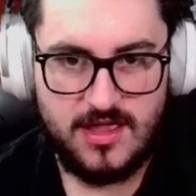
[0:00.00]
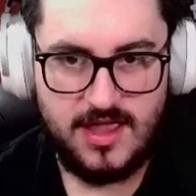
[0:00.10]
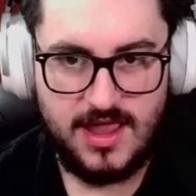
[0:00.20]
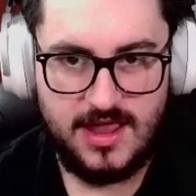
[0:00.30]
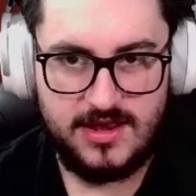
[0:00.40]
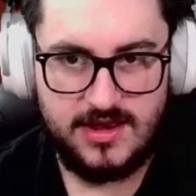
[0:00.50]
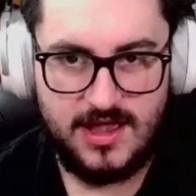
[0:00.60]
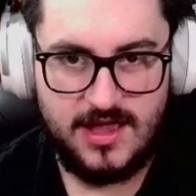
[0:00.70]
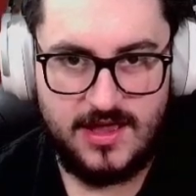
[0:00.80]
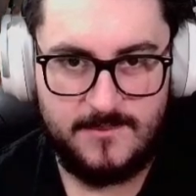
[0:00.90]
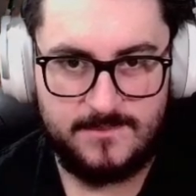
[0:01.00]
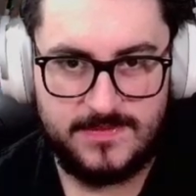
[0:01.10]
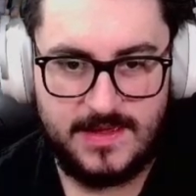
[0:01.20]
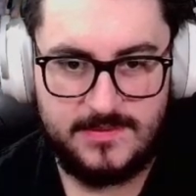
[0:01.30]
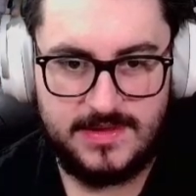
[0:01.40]
and I'm
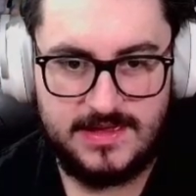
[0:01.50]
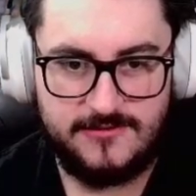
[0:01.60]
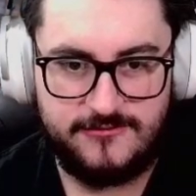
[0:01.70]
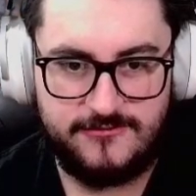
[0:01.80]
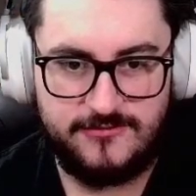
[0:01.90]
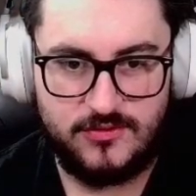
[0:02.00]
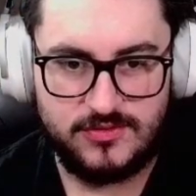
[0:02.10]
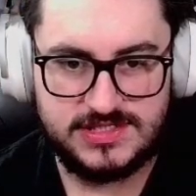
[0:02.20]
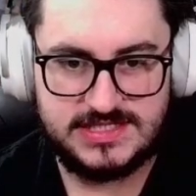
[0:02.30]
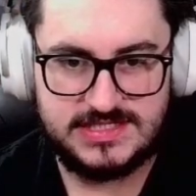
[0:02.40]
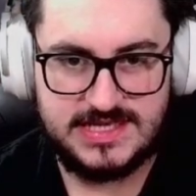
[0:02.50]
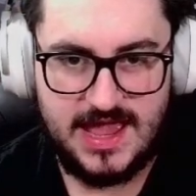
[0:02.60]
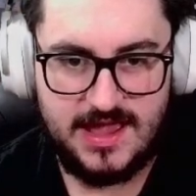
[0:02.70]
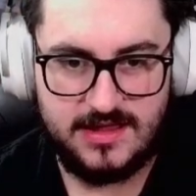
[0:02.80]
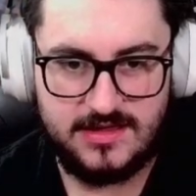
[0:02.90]
gonna get a full
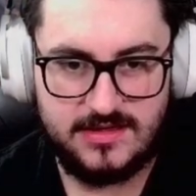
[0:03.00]
stack